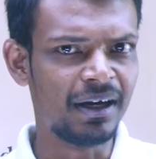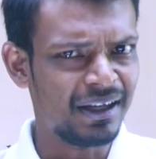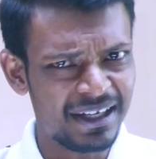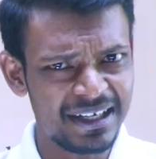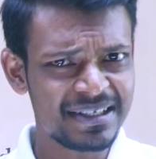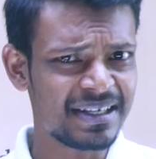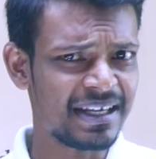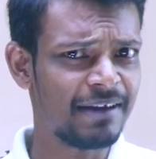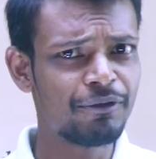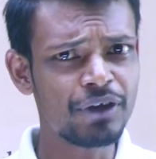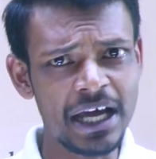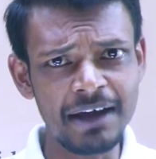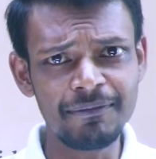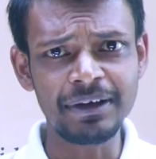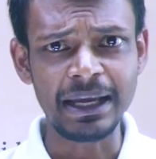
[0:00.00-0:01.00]
Let's say if you
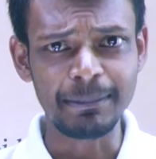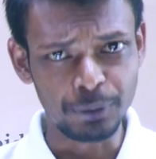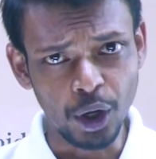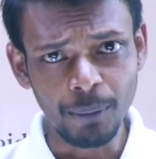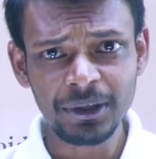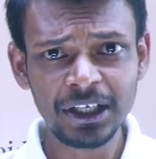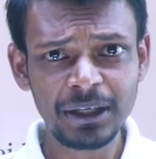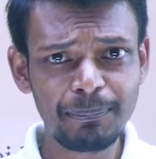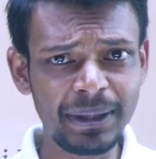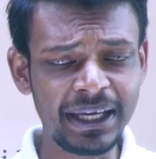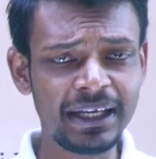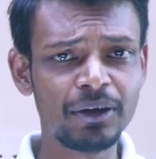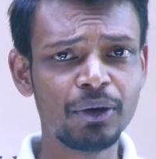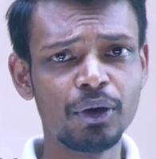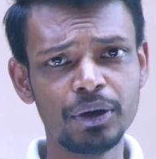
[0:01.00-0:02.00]
have abdominal
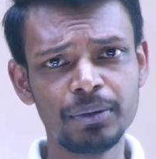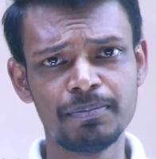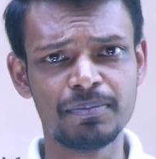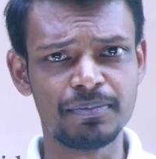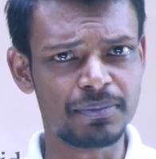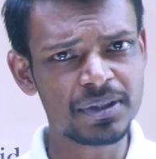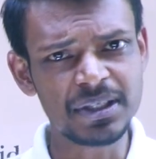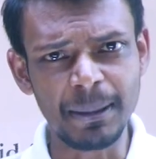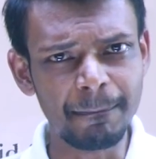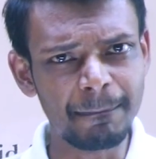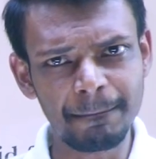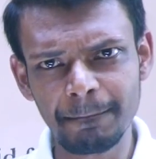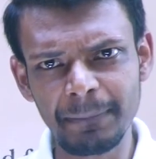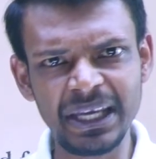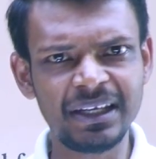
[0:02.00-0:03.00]
pain or
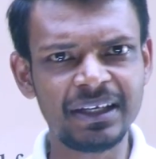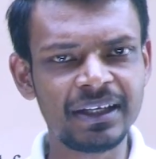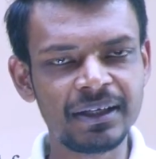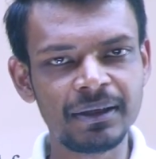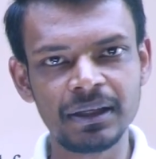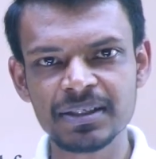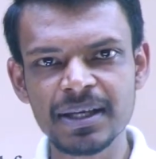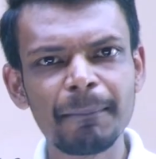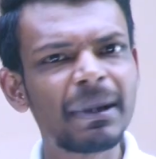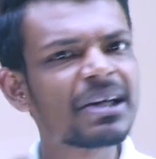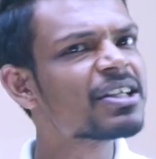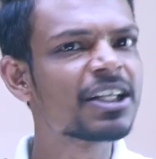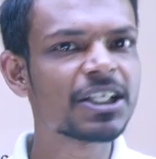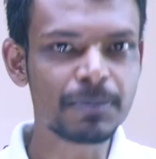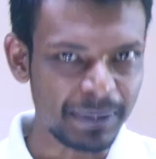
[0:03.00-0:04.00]
some pain in some
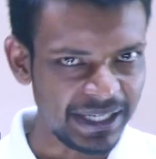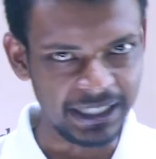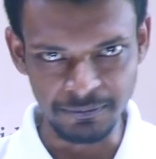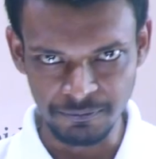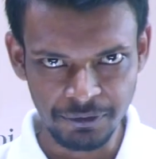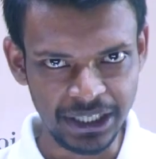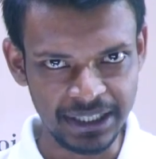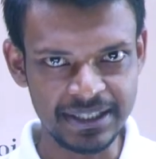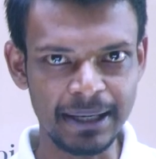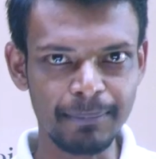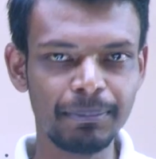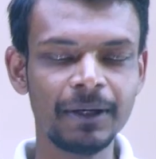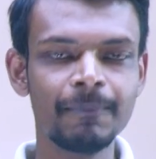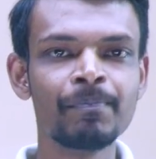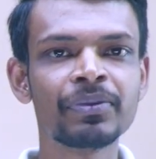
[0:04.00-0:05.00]
muscle sprain, for
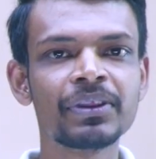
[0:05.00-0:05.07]
example,